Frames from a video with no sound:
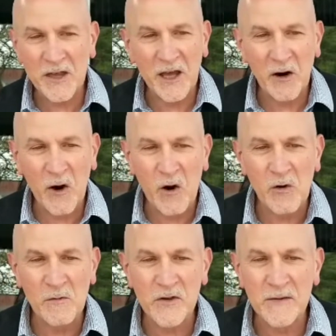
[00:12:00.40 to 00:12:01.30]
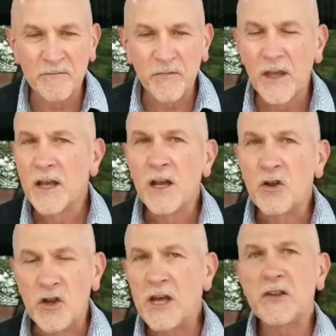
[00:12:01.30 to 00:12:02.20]
in our homes.
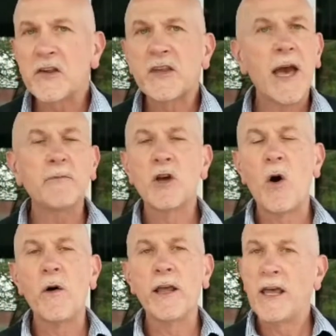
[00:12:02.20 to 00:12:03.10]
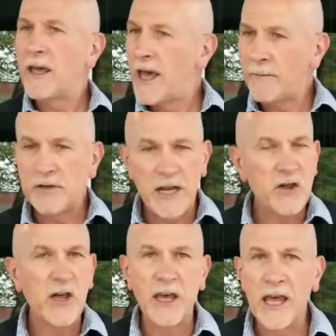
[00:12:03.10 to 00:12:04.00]
Jesus kept going. He kept
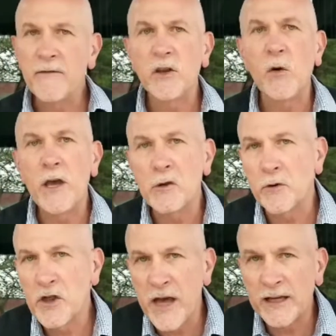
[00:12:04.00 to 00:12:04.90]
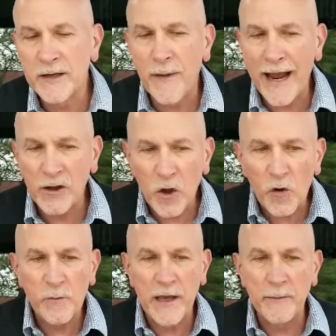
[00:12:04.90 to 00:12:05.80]
teaching, even though he's rejected by his
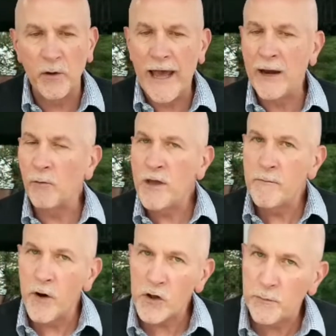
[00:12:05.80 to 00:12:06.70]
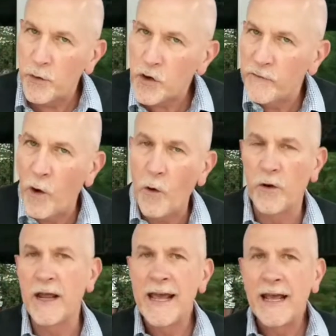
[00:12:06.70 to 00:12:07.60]
own people. And we must push
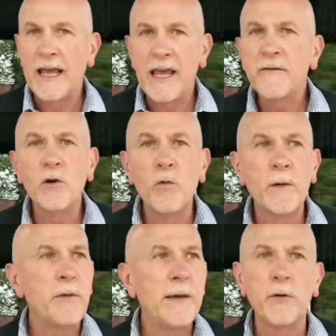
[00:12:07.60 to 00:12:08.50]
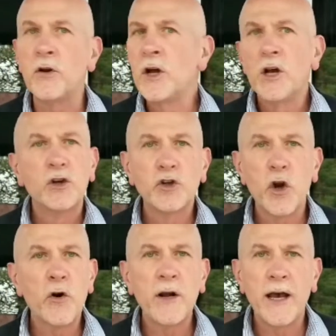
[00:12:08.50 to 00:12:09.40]
forward, even when people
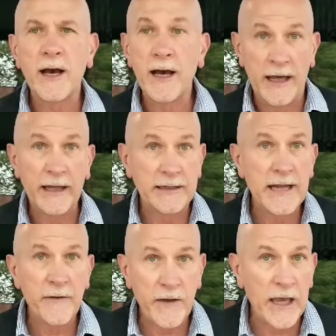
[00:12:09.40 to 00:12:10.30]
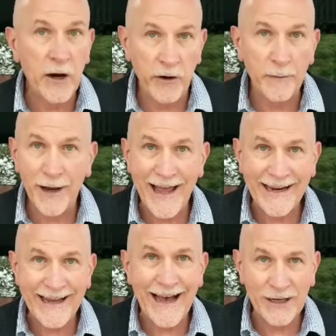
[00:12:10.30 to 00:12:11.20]
turn a deaf ear and a
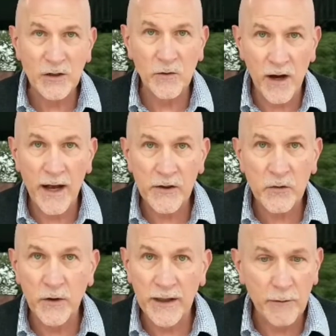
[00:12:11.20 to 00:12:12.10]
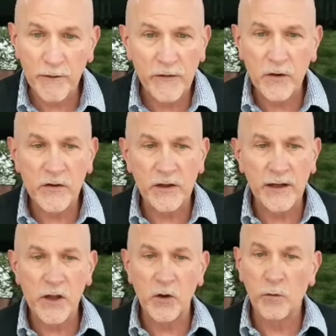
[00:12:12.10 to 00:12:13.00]
blind eye to us, when they refuse to
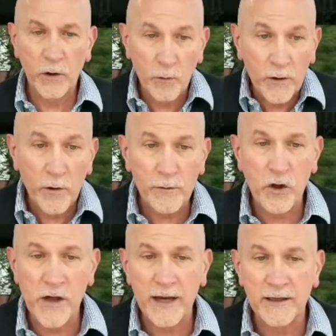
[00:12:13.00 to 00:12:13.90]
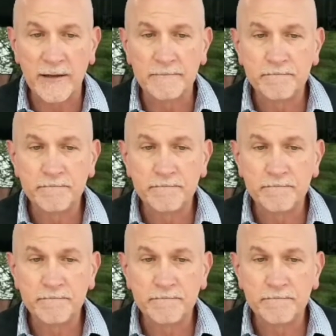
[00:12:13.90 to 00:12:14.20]
listen, when we're rejected.